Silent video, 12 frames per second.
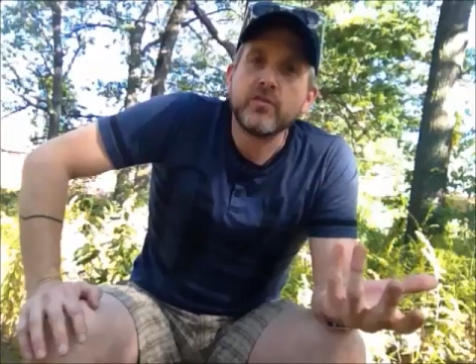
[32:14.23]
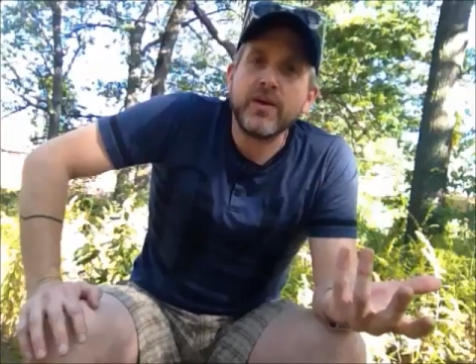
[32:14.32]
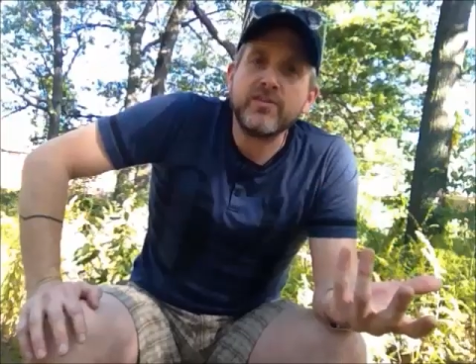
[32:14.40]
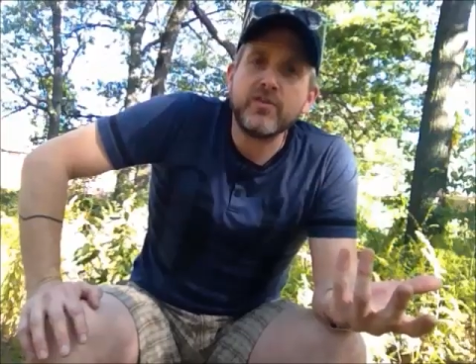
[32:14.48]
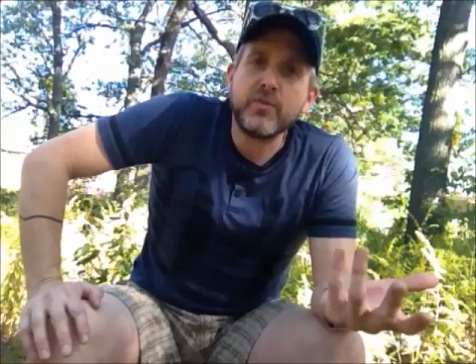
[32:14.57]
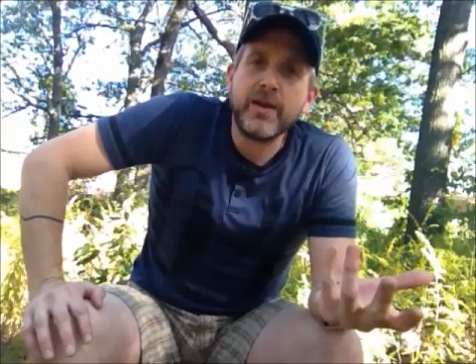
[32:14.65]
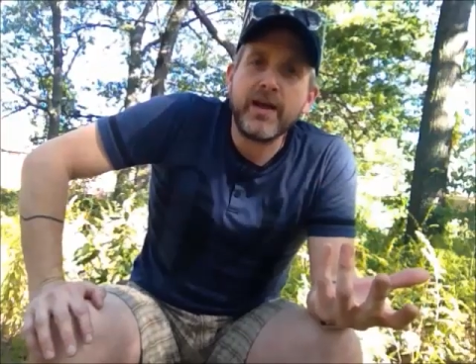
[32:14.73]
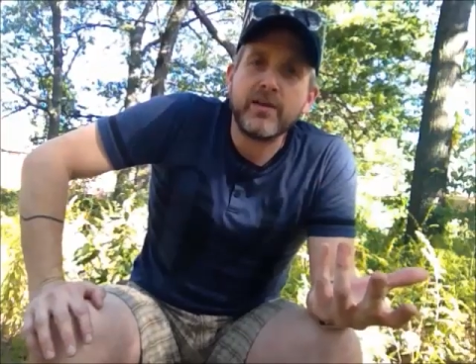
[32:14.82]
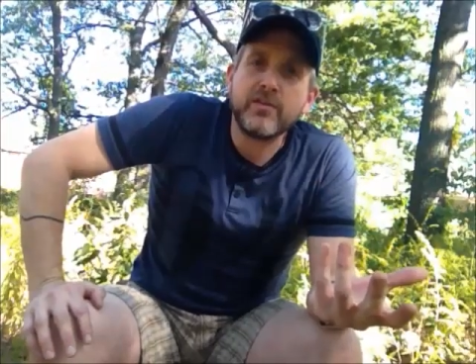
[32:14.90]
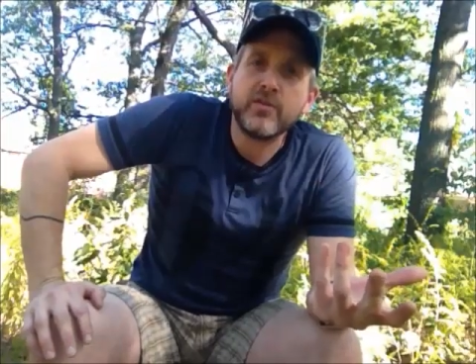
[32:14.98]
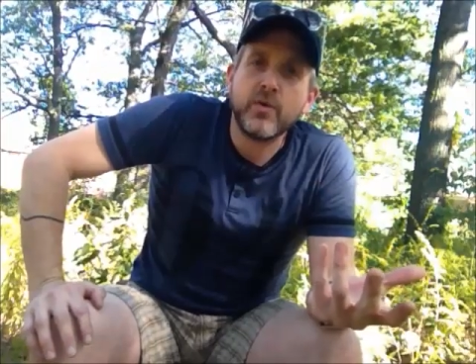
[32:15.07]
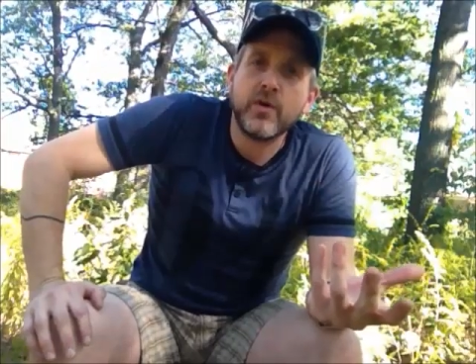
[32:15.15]
So I just ran
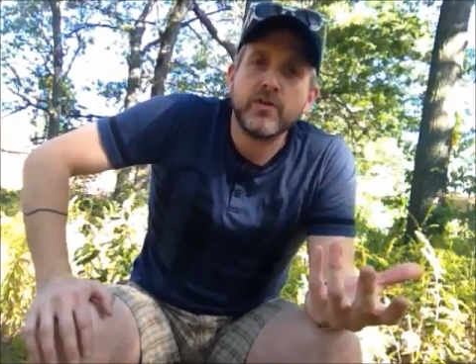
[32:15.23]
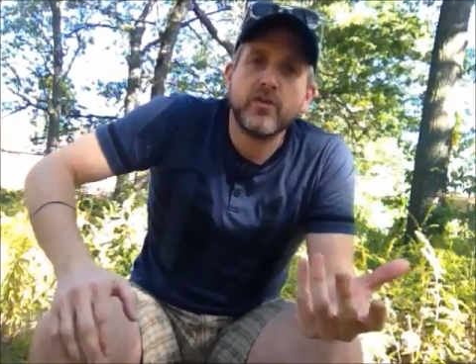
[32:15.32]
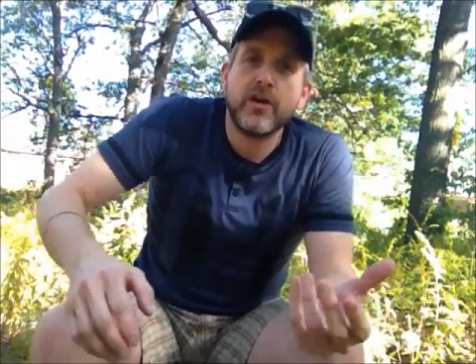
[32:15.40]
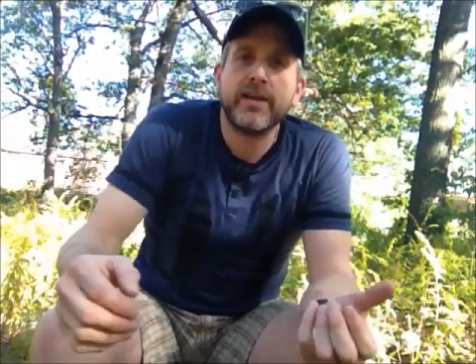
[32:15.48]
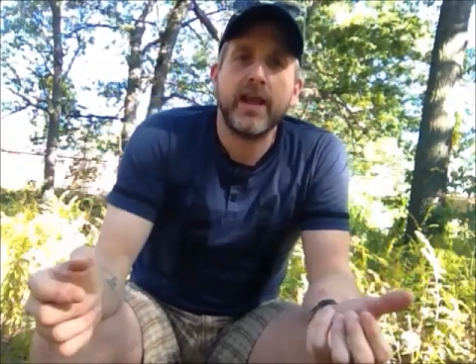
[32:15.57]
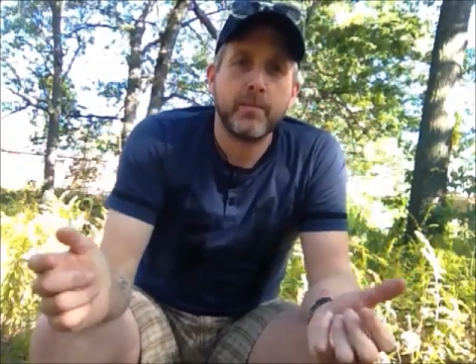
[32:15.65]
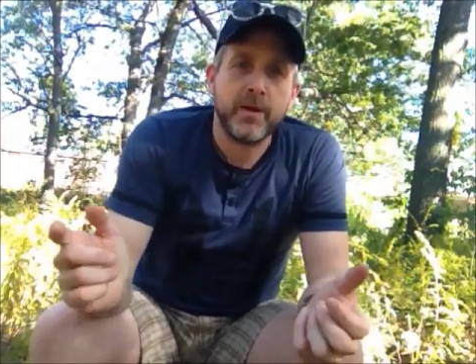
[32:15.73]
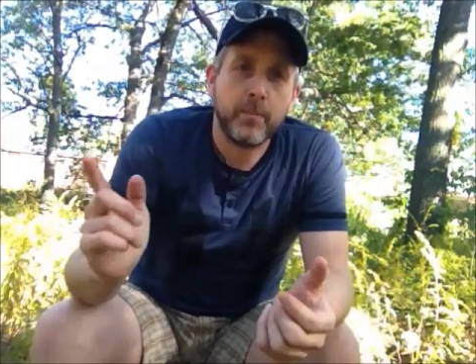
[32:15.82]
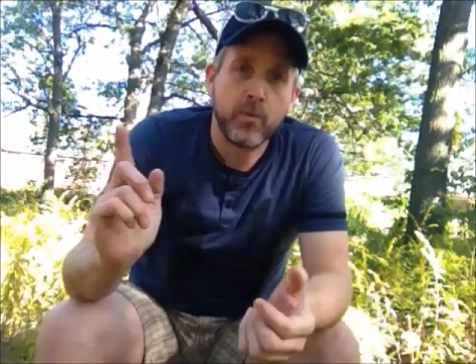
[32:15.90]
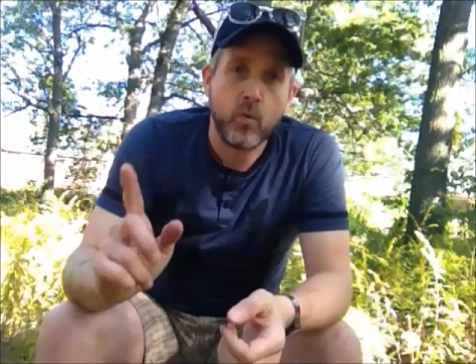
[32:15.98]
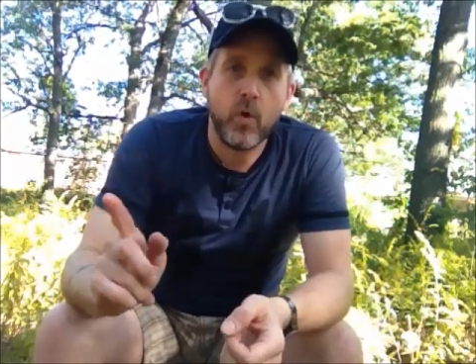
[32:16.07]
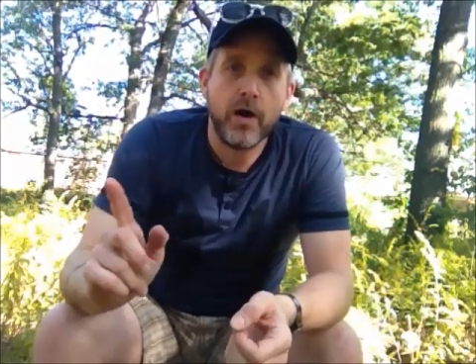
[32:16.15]
out of storage on camera
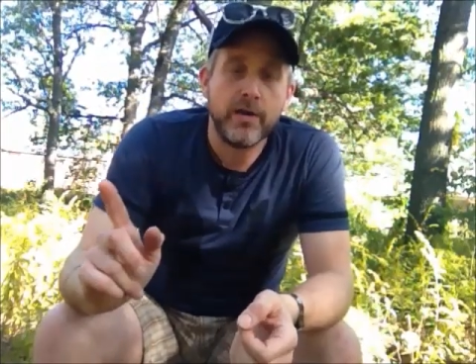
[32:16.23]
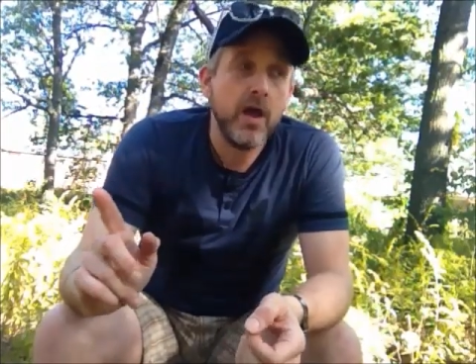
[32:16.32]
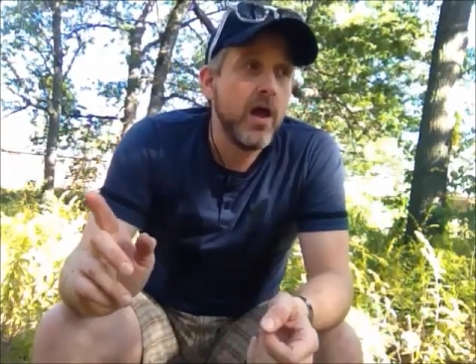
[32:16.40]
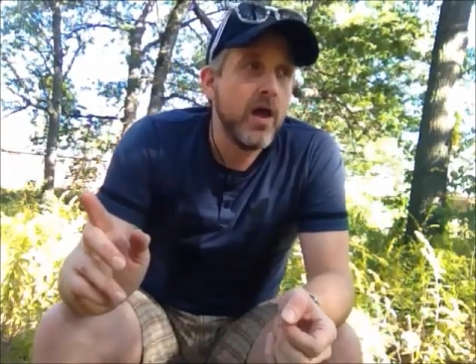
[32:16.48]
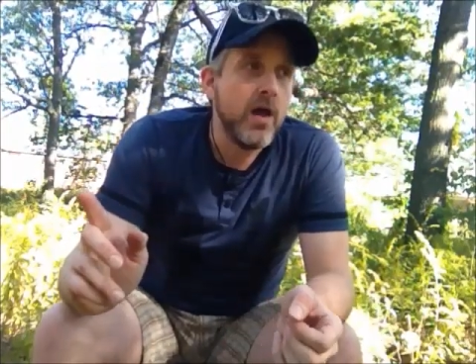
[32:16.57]
number one,